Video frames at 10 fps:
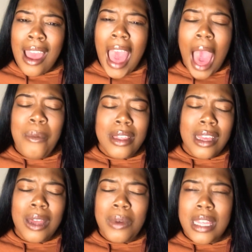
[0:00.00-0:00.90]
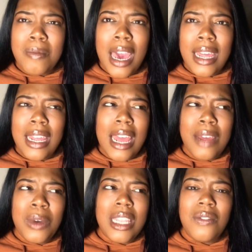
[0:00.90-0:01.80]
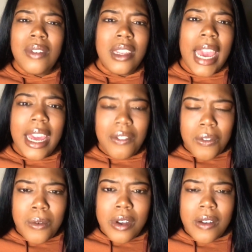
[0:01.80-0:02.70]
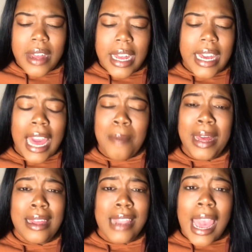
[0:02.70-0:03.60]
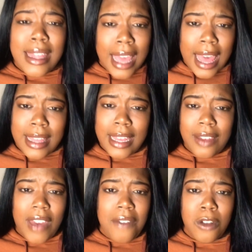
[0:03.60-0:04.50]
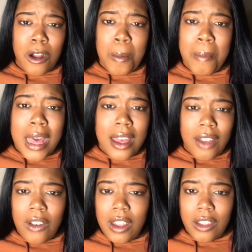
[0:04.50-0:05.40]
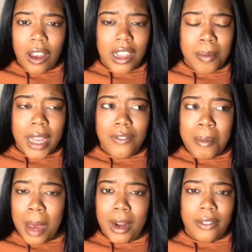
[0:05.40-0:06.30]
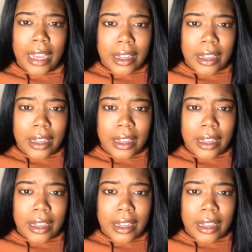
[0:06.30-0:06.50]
I was dealing with somebody that I wasn't even dating for real, and he got me a nice ass gift after a month of only talking to me for my birthday.